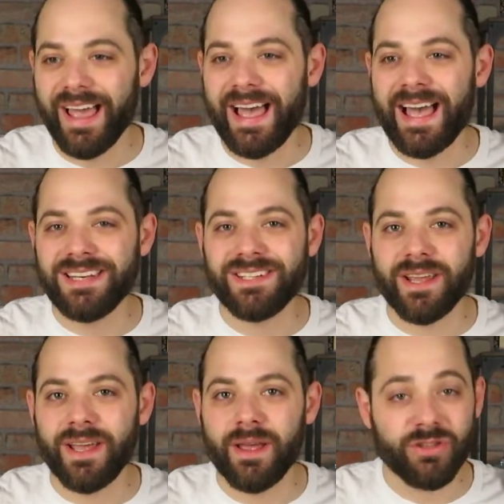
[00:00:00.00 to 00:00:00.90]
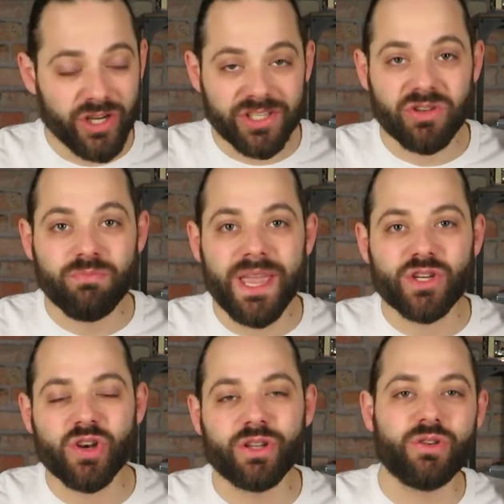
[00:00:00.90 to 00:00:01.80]
And just make
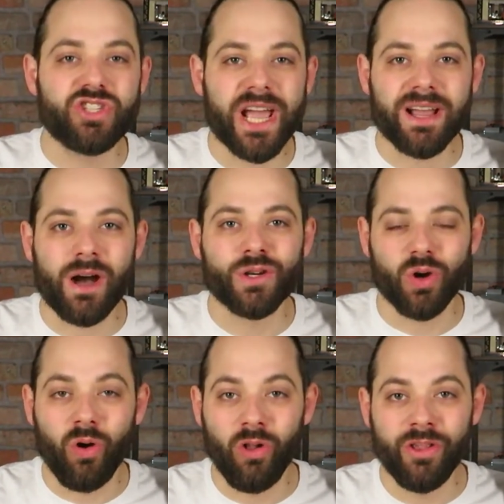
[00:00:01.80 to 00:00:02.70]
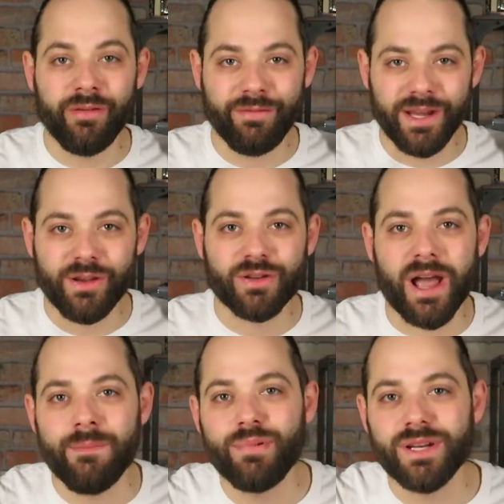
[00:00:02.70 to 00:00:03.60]
sure to check out all the videos
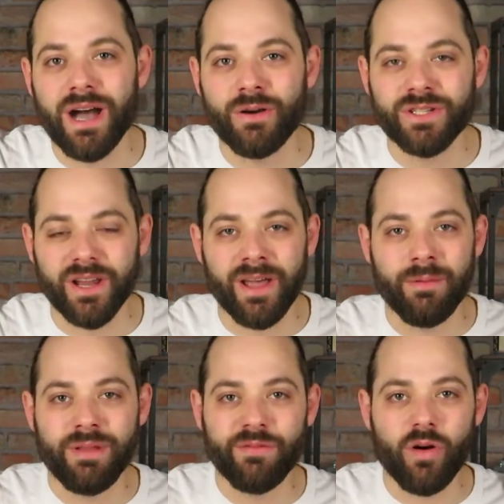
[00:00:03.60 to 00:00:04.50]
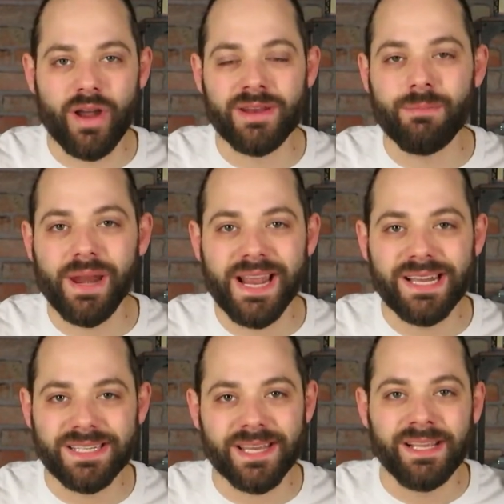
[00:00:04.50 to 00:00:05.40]
I put out before in the
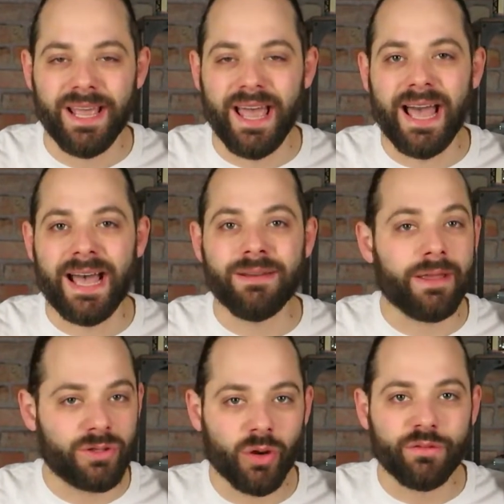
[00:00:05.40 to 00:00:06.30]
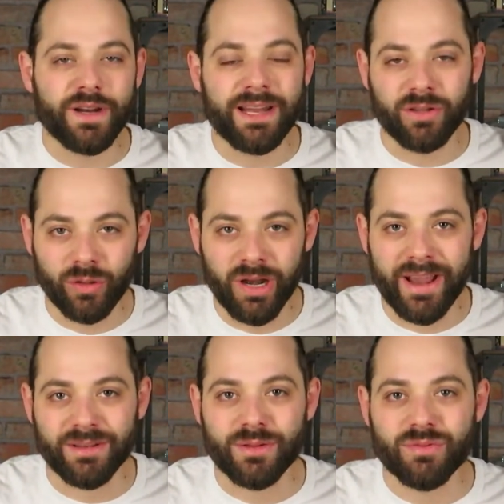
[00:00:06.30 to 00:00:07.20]
playlist. And don't forget to
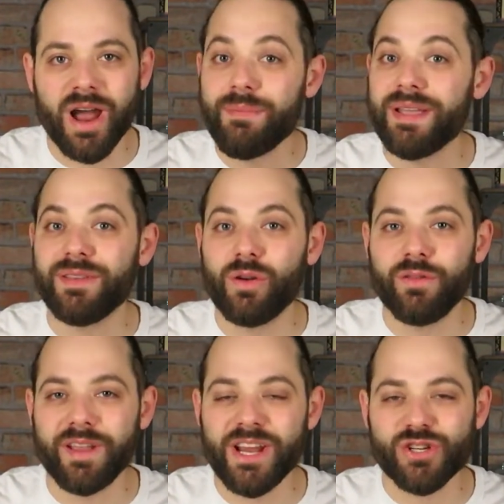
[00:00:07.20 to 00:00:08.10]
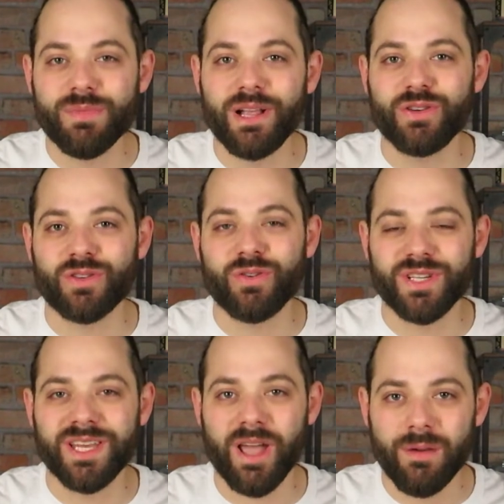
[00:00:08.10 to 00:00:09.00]
like and subscribe, hit the notification bell so
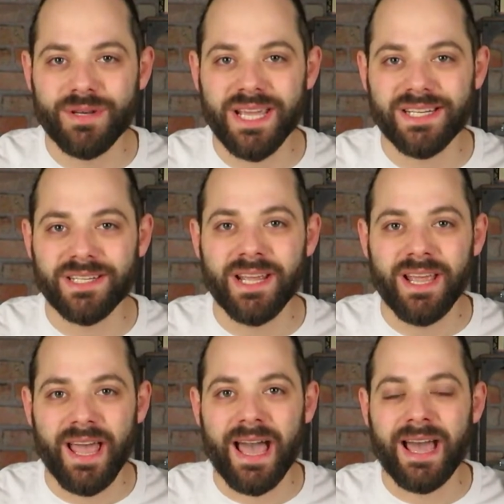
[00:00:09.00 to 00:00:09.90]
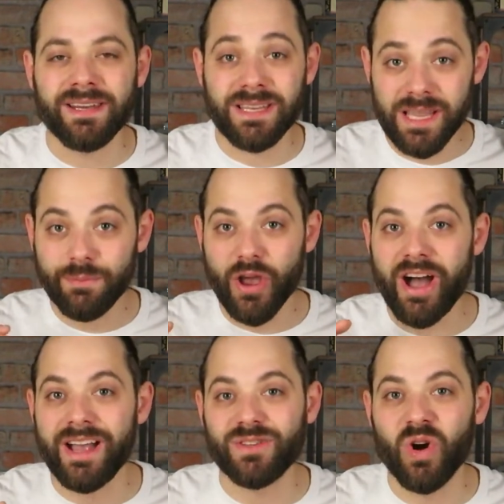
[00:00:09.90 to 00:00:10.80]
you stay updated. And keep your
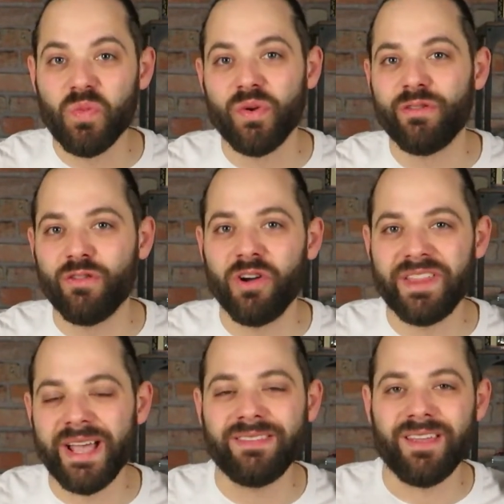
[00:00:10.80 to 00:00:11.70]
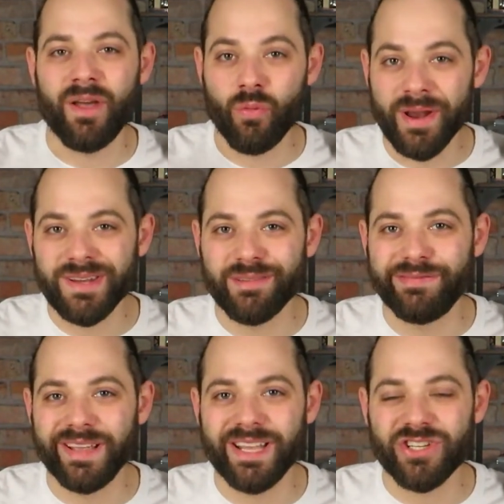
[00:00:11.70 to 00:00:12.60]
eyes open for that Winter
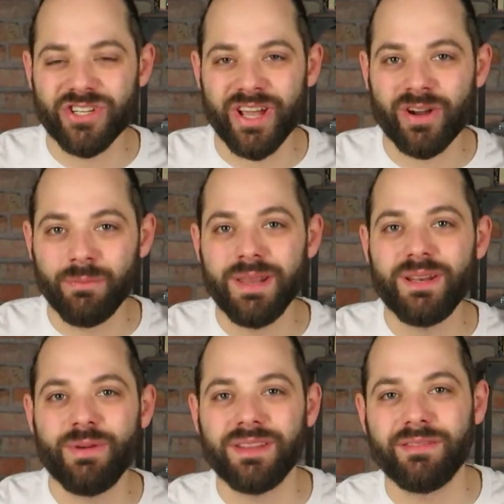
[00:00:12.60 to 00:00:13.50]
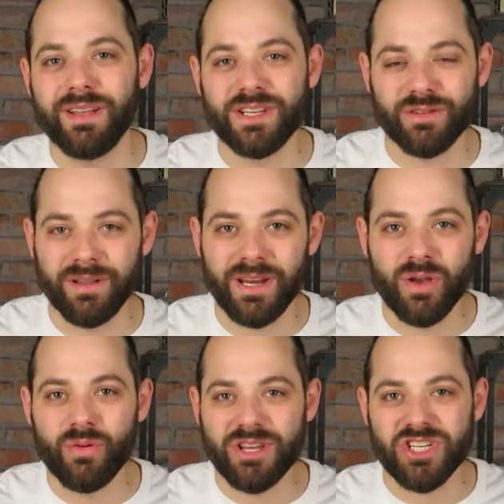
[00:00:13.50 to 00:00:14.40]
Village, complete Winter Village
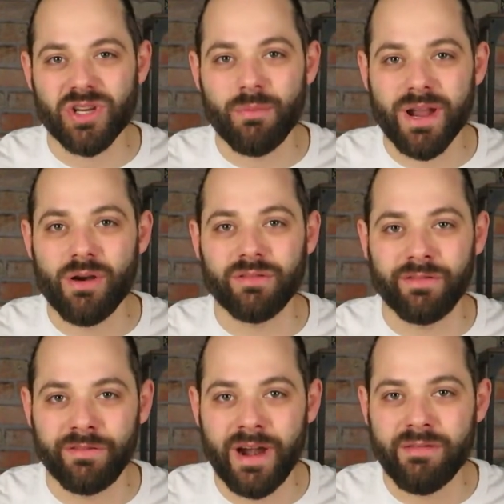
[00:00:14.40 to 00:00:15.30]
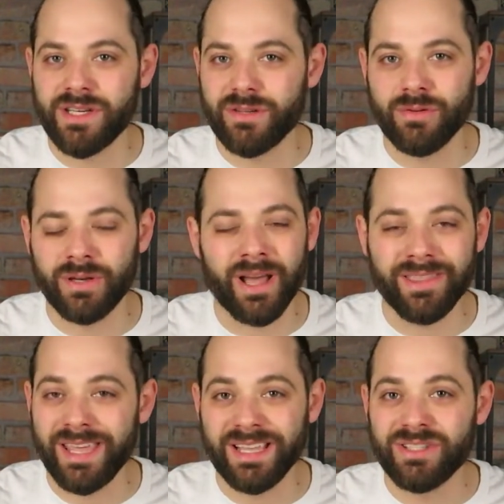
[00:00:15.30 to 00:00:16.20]
video, which is coming out very soon. I
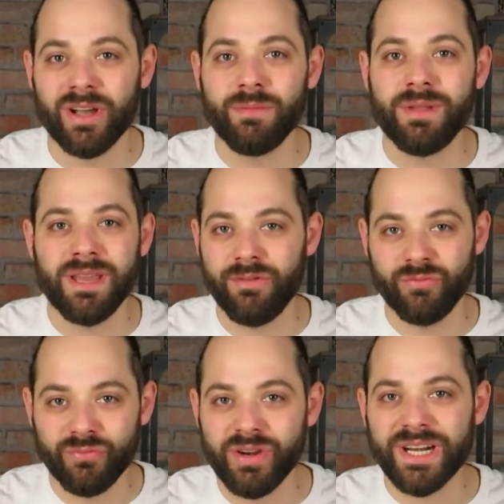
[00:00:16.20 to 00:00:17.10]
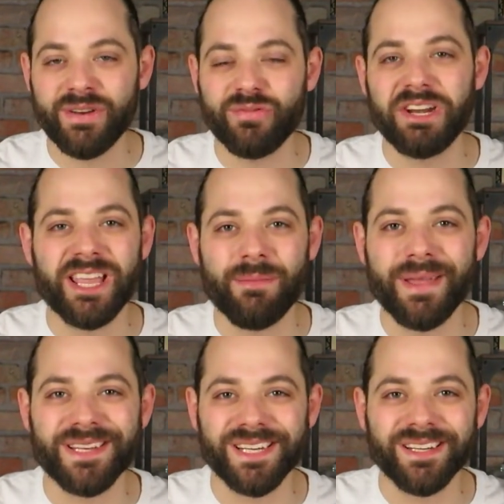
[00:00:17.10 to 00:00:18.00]
think it's gonna be really, really
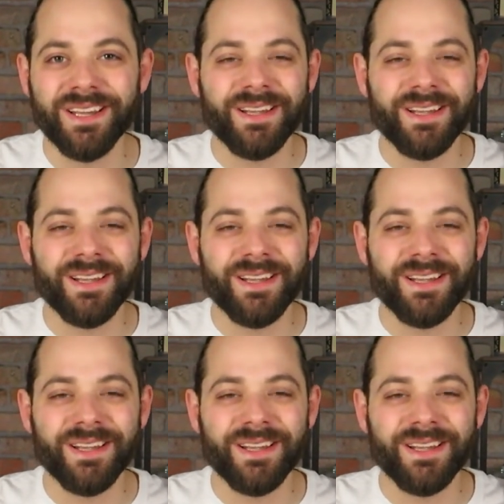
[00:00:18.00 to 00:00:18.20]
amazing.